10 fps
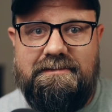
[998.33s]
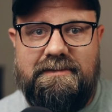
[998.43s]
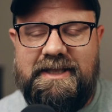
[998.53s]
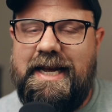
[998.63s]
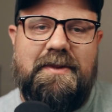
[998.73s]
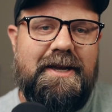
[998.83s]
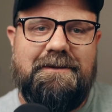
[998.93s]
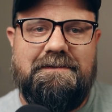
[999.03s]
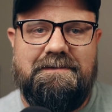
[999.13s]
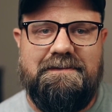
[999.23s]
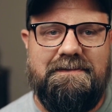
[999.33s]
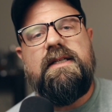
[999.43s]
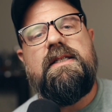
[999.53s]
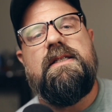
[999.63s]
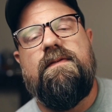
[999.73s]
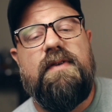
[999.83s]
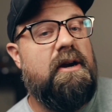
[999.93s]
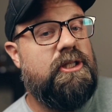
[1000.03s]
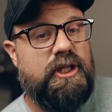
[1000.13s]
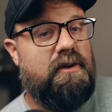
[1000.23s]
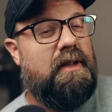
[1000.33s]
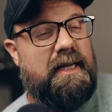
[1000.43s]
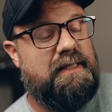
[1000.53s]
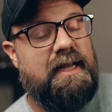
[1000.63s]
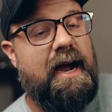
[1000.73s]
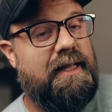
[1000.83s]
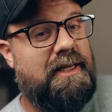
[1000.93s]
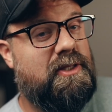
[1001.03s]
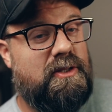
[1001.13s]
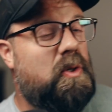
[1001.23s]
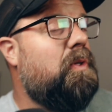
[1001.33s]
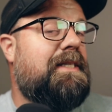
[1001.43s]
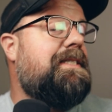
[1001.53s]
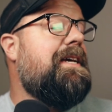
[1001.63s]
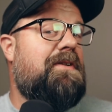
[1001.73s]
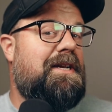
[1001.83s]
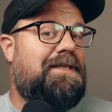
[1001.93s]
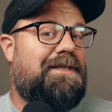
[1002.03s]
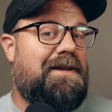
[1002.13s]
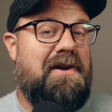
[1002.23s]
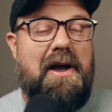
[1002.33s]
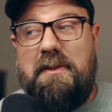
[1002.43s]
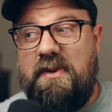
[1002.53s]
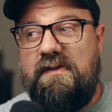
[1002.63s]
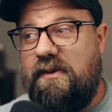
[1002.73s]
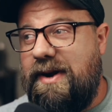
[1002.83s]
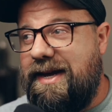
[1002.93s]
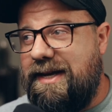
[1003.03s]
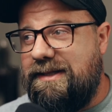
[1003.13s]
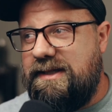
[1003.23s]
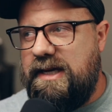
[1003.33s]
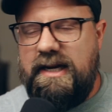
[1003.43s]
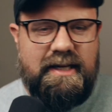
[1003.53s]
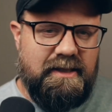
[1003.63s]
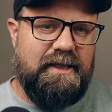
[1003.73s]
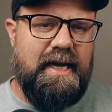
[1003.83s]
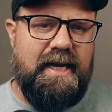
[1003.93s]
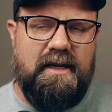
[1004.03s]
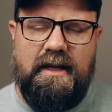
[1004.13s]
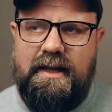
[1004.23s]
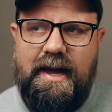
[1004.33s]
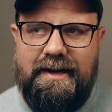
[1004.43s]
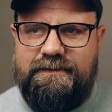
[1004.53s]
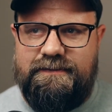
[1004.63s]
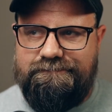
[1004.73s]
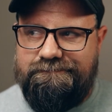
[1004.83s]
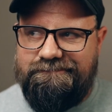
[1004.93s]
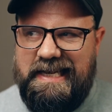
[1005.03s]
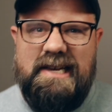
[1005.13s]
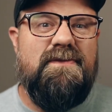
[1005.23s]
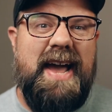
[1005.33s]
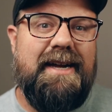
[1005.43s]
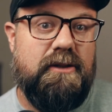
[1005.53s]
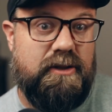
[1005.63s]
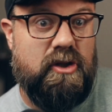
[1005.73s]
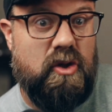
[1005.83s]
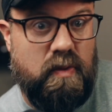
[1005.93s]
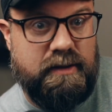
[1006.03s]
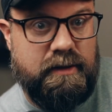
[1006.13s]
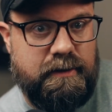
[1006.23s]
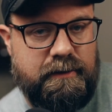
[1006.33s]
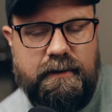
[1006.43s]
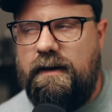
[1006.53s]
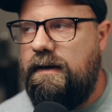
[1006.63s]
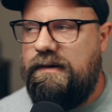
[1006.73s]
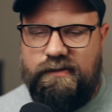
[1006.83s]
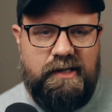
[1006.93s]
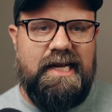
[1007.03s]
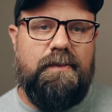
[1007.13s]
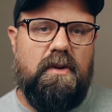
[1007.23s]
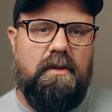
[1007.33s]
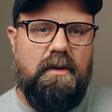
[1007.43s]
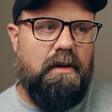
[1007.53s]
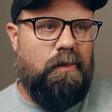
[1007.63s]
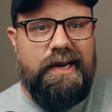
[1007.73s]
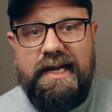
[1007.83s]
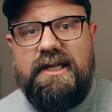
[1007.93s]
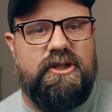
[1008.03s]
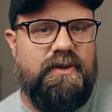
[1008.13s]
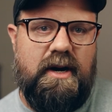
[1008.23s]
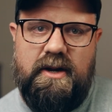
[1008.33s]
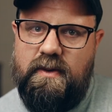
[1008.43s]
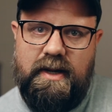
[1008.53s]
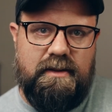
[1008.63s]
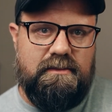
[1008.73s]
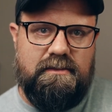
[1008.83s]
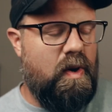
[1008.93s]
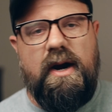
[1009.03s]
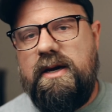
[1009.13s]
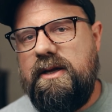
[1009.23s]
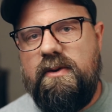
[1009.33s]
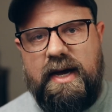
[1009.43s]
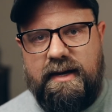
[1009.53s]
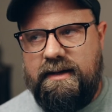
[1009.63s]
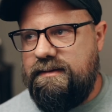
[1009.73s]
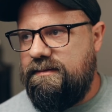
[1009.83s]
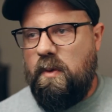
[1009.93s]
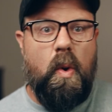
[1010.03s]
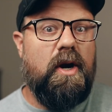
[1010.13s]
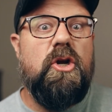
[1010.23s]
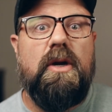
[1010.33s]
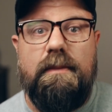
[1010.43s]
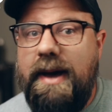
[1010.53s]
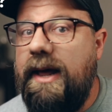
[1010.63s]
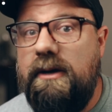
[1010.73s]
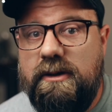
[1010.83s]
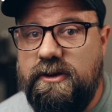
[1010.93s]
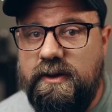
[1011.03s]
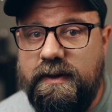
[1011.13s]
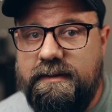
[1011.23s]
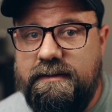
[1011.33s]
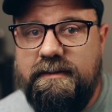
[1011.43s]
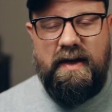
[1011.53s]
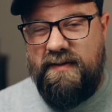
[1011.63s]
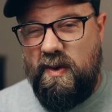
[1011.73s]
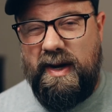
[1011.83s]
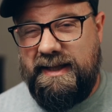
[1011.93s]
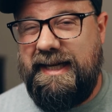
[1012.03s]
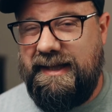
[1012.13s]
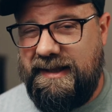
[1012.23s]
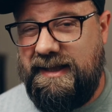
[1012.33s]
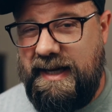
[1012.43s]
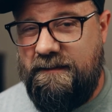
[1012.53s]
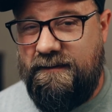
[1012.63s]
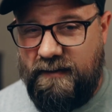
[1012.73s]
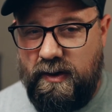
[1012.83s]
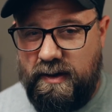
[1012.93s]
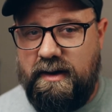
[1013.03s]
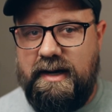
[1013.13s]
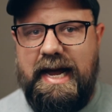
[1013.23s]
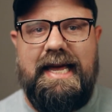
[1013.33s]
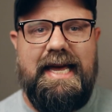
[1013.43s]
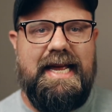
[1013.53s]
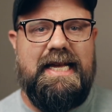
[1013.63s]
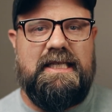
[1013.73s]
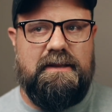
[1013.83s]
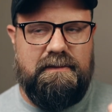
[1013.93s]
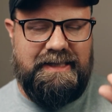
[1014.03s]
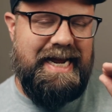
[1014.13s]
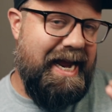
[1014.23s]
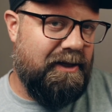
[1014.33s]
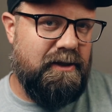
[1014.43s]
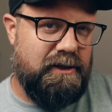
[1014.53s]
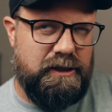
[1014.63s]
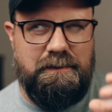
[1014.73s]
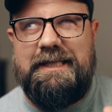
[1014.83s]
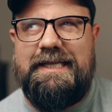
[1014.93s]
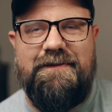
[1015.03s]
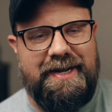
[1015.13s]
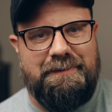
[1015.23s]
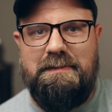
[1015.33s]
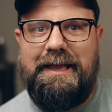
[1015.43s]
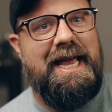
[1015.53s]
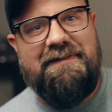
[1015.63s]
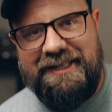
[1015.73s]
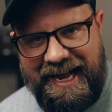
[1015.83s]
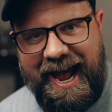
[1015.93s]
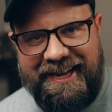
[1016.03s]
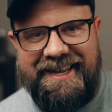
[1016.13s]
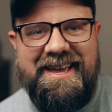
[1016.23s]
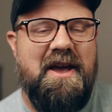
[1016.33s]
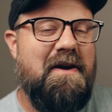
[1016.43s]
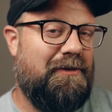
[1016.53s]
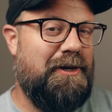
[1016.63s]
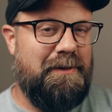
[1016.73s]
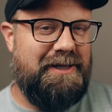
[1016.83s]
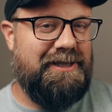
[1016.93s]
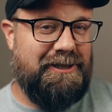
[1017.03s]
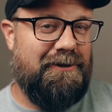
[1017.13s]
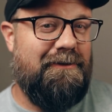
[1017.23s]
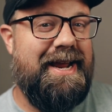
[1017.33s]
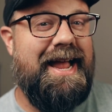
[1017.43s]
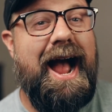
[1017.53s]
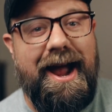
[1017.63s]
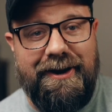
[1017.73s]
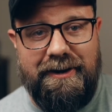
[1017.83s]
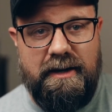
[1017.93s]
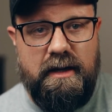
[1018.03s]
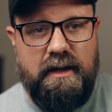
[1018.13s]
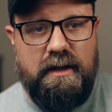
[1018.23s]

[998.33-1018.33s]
Same thing. This is a very generalized guide that Google has given us on how to improve your rankings, and it doesn't take in a lot of factors and nuances. For example, what industry are you in? Where are you located? What are your competitors doing? If you want to take this a step further and get a tailored, specific plan of attack for your business to rank higher,